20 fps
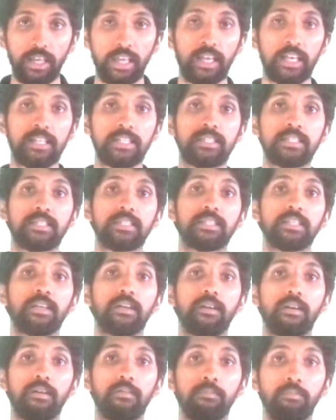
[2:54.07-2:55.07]
is
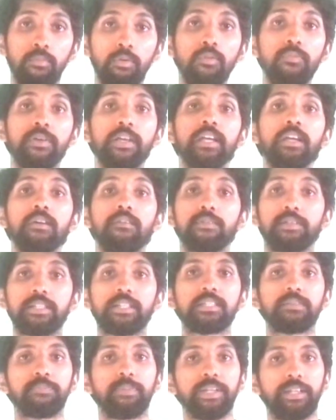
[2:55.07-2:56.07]
moving with
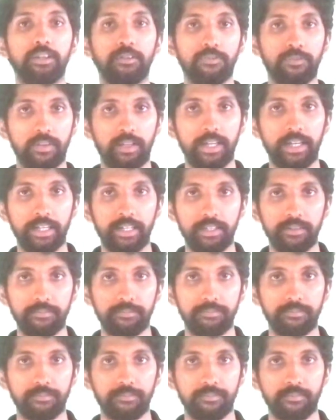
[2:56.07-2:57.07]
the speed of light,
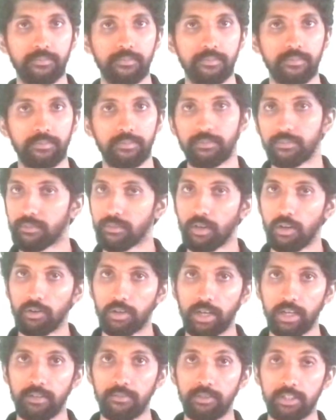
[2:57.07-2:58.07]

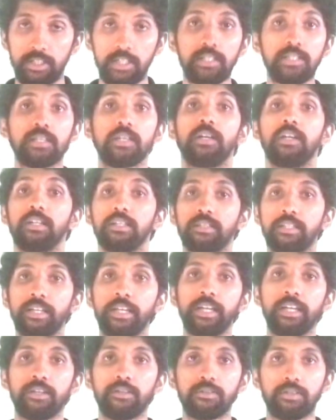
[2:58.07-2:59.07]
okay, which is
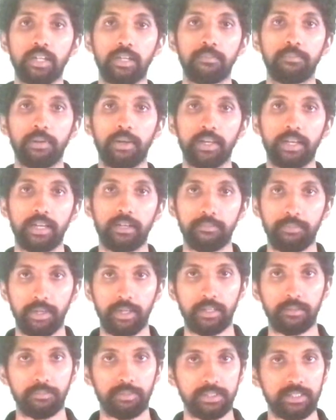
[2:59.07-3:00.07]
3 into 10 power 8
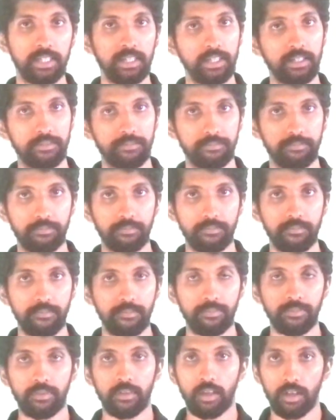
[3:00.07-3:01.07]
meter per second.
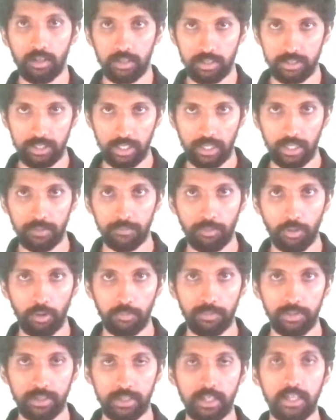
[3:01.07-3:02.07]
Second
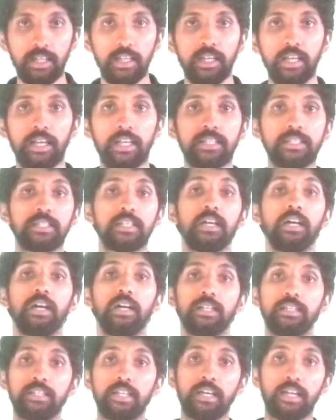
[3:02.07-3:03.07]
property is
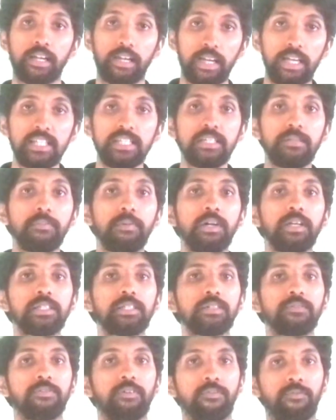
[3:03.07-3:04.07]
the rest
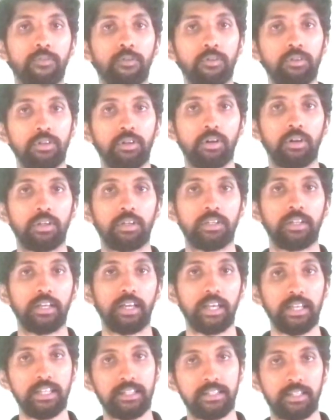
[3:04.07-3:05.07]
mass of a photon is